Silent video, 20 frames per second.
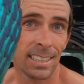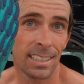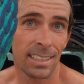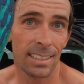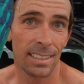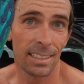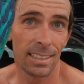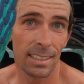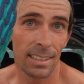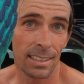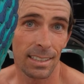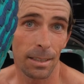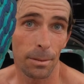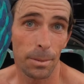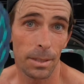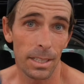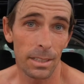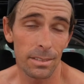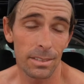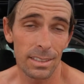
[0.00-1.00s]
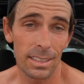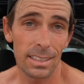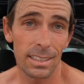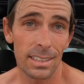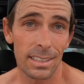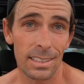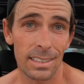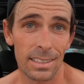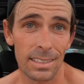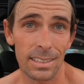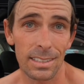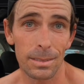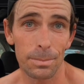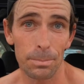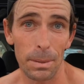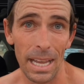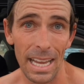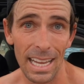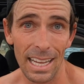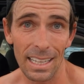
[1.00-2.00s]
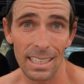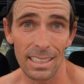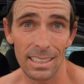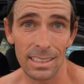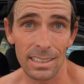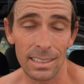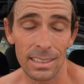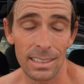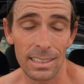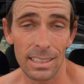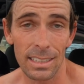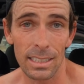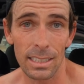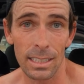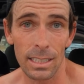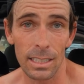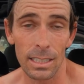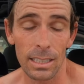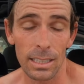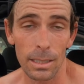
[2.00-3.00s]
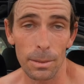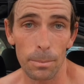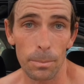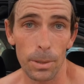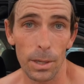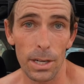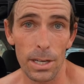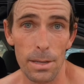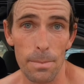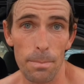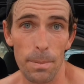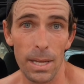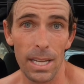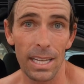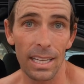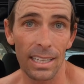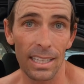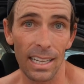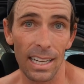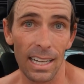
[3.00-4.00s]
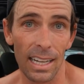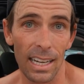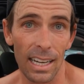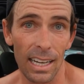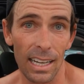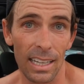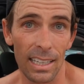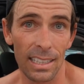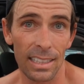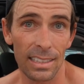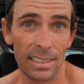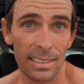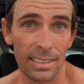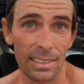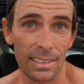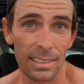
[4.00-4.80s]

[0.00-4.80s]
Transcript: which is exactly what you want to happen. So that is